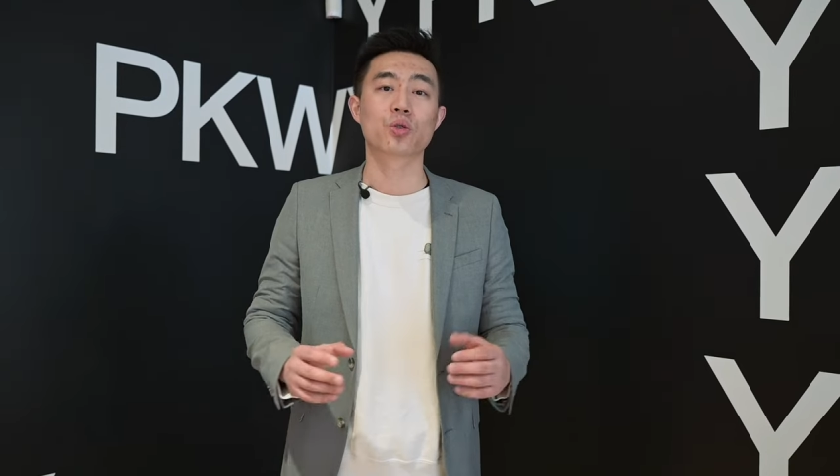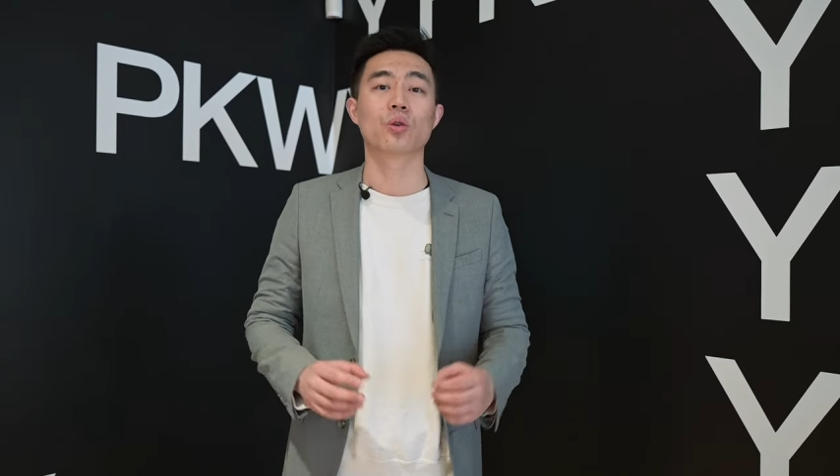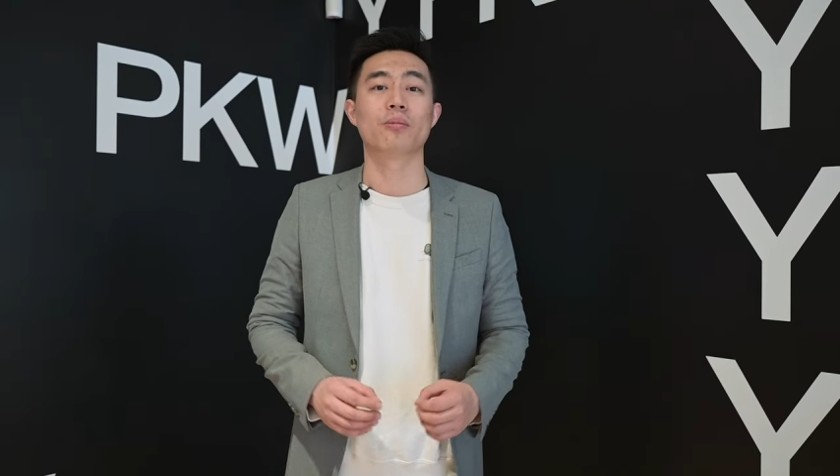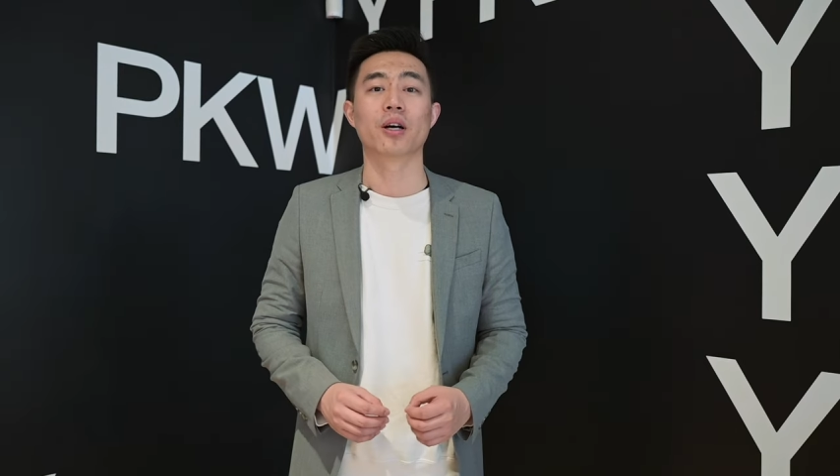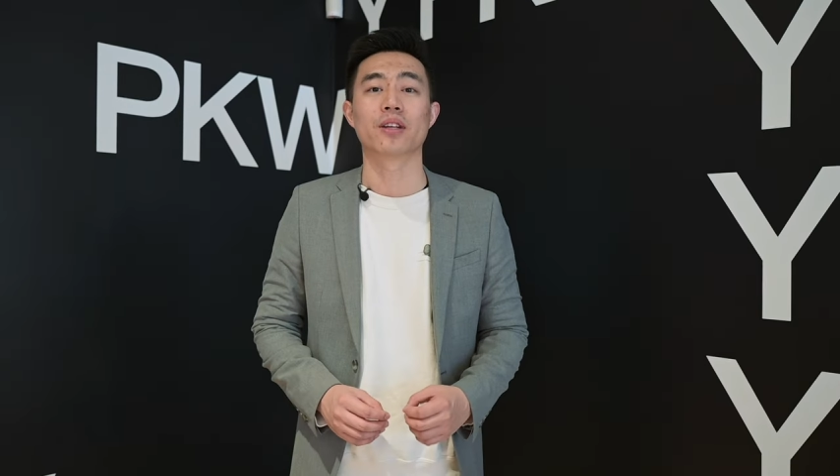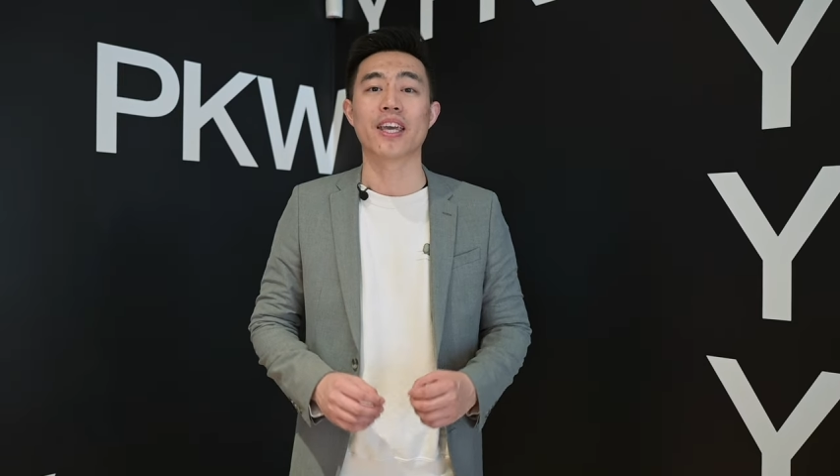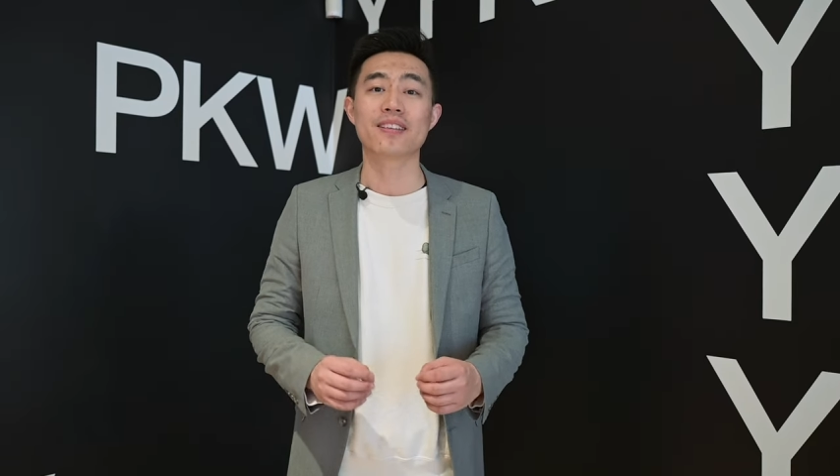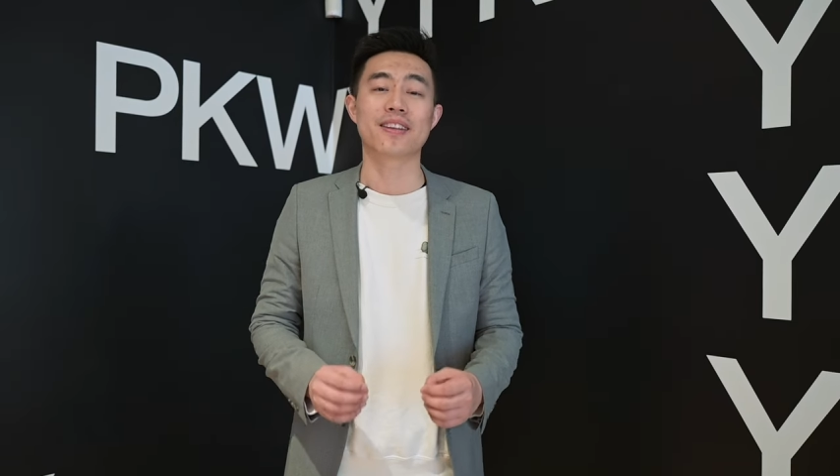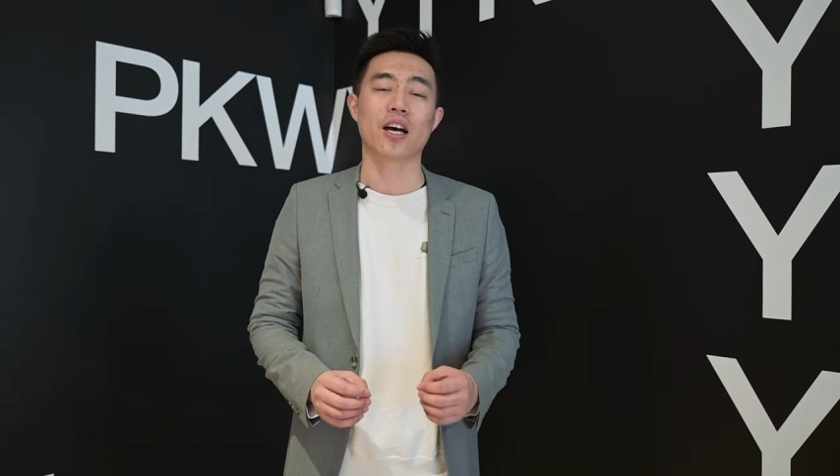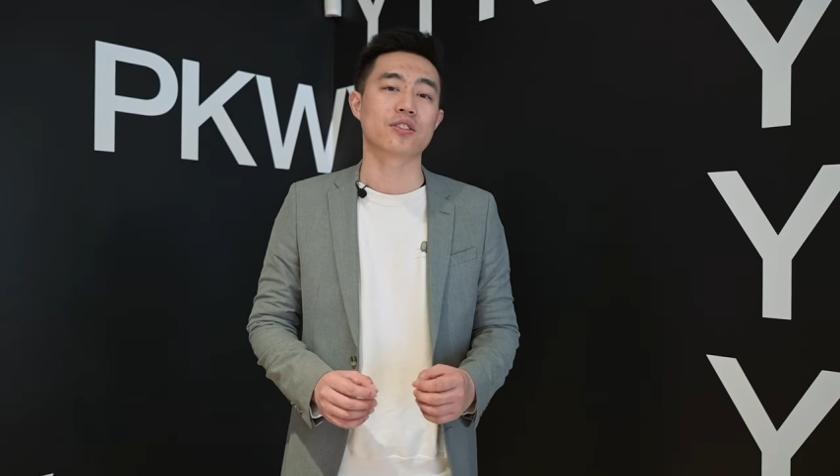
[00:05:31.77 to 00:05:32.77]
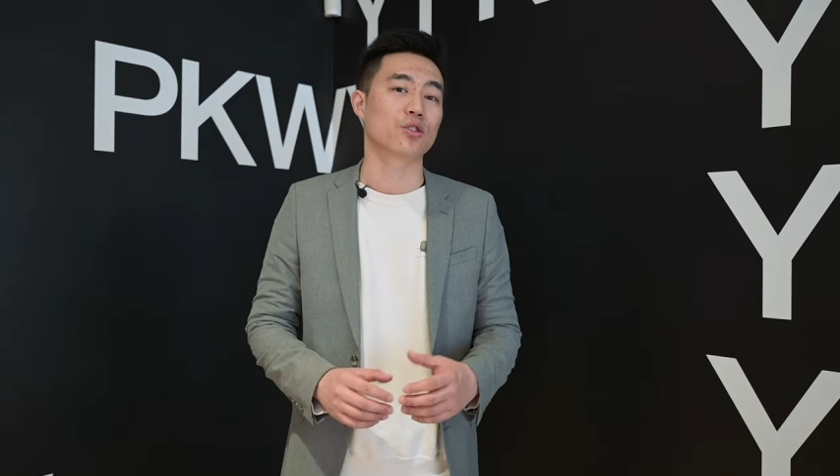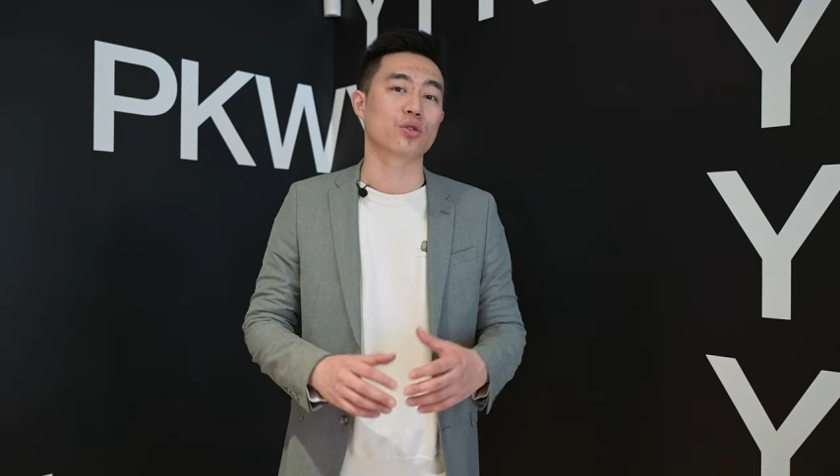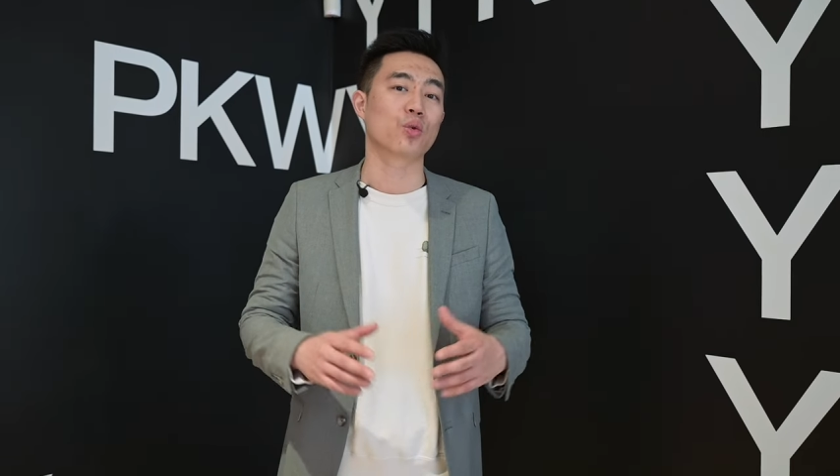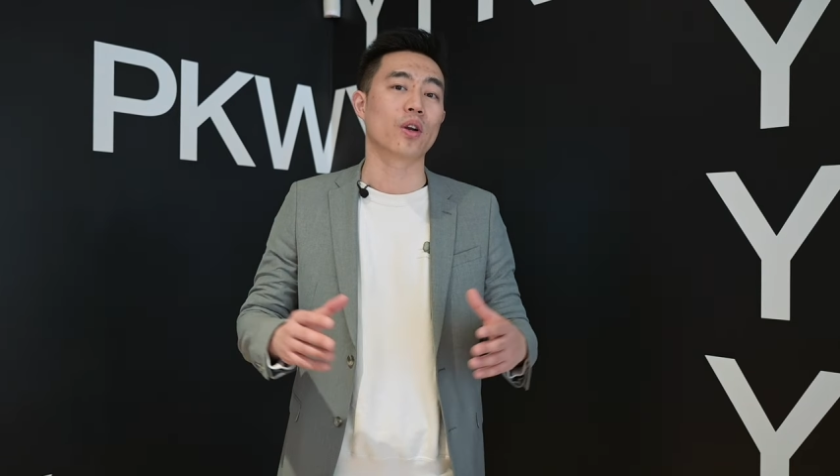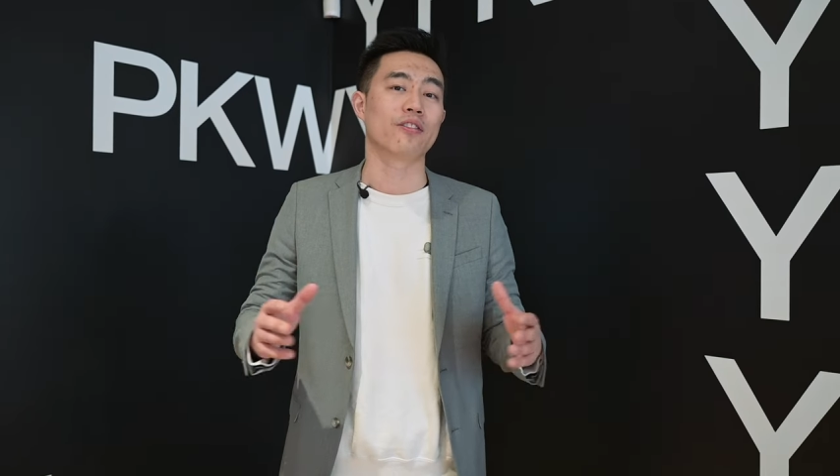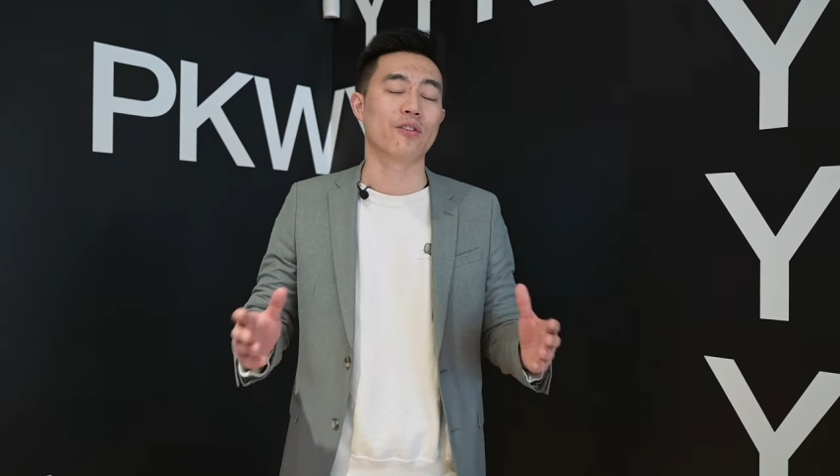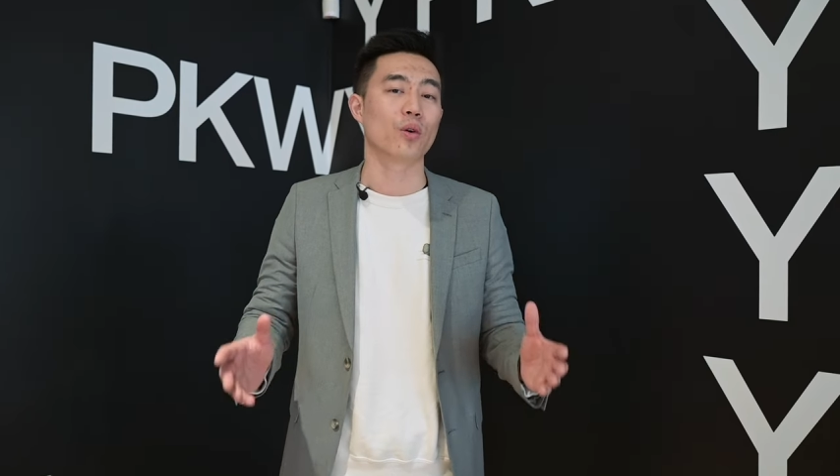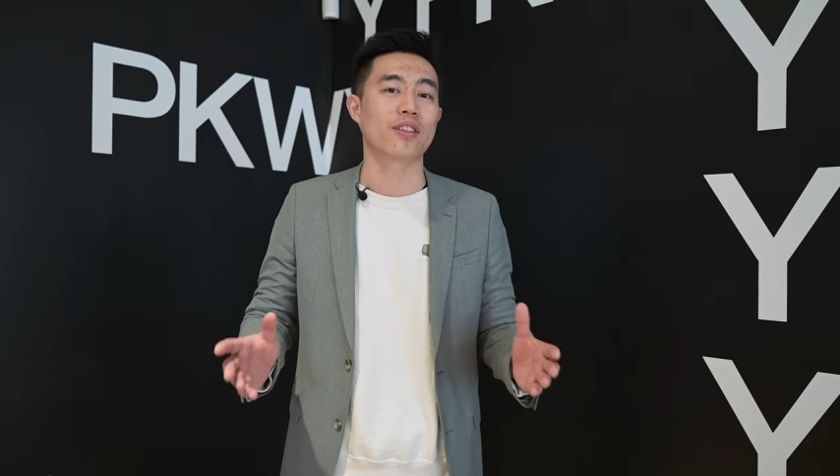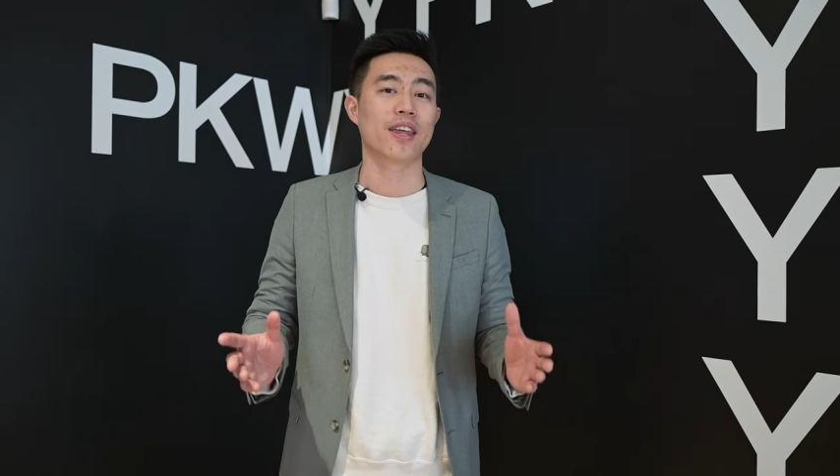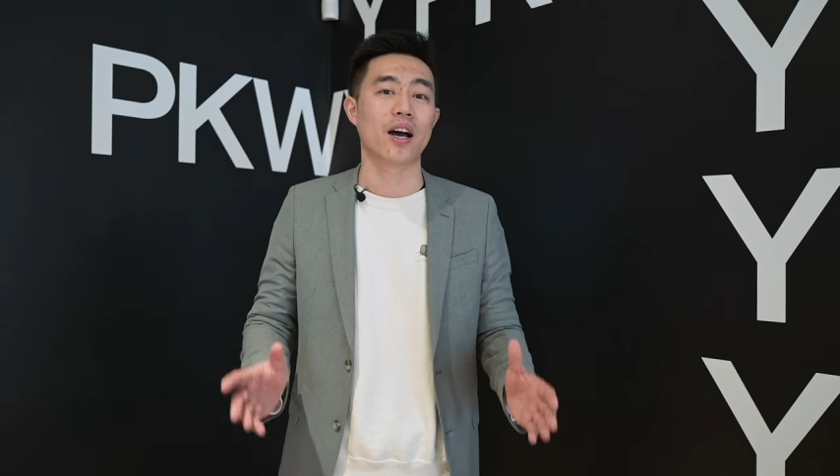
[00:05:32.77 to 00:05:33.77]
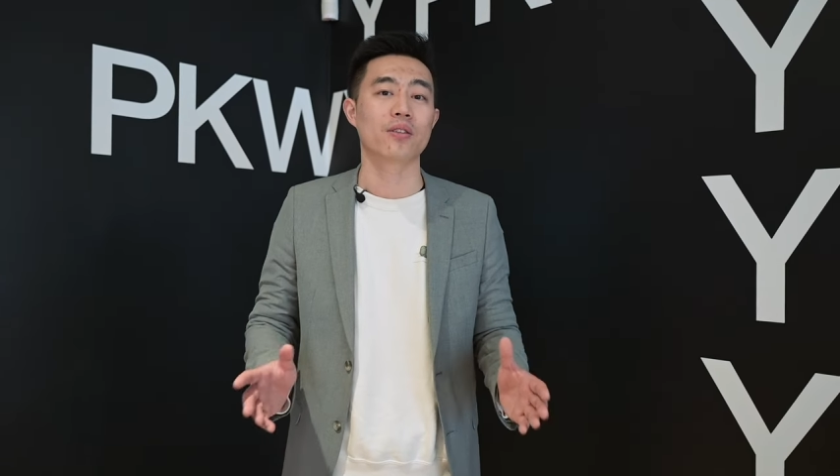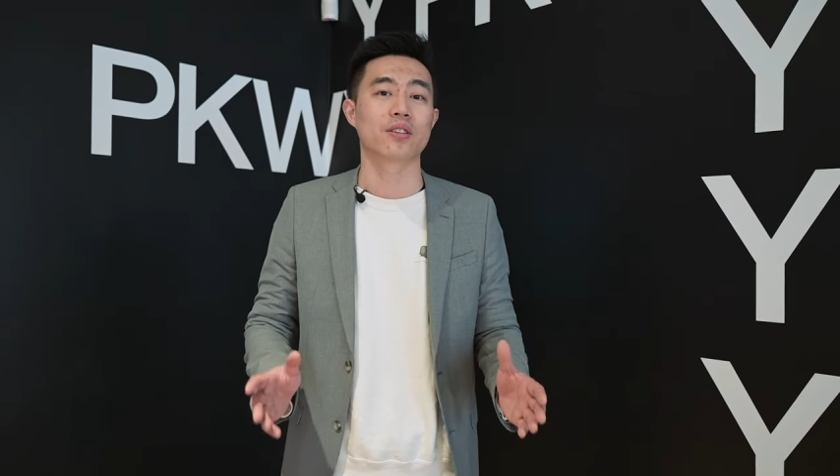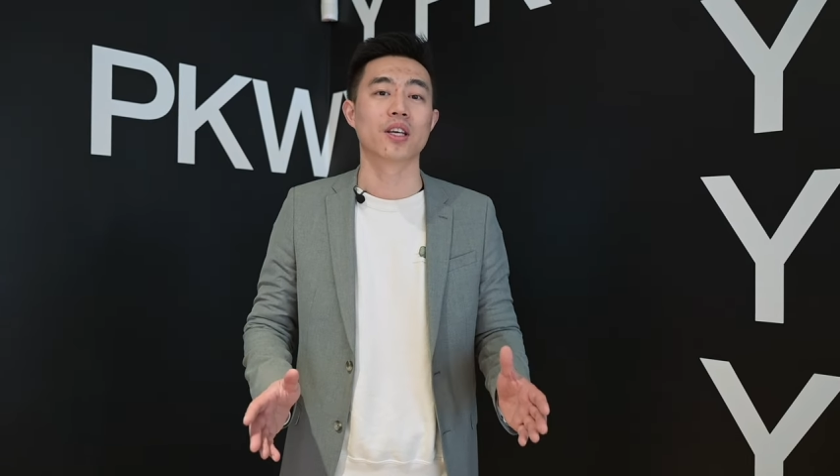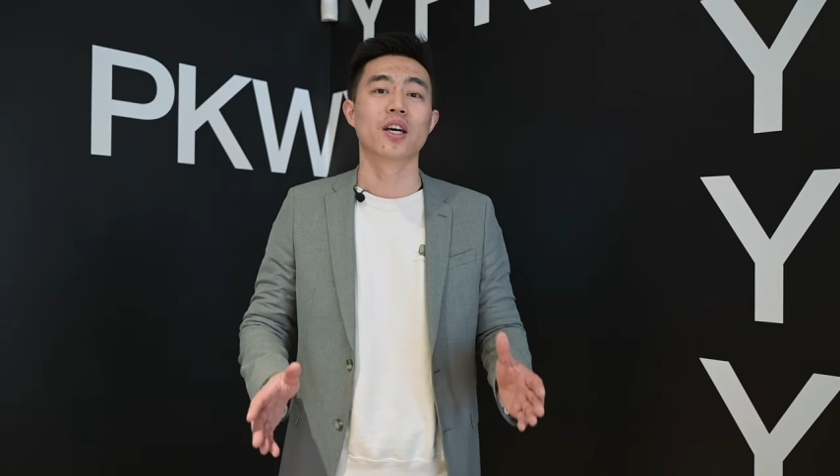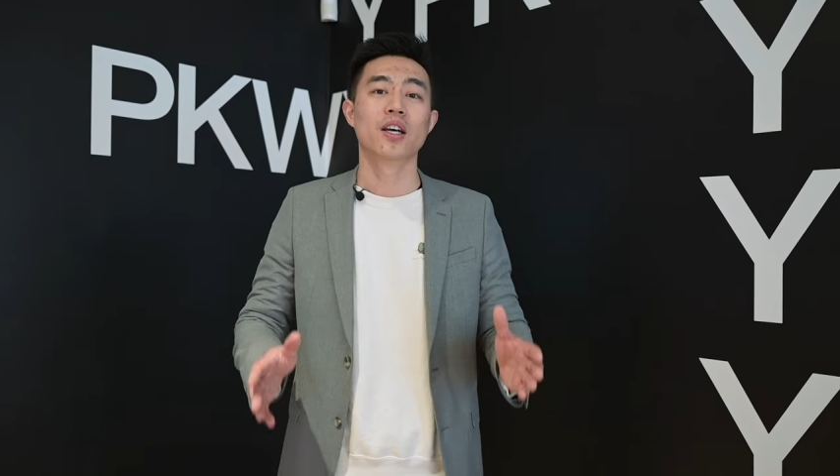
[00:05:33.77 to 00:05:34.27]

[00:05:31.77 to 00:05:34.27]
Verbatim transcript: to about $8,000 to $24,000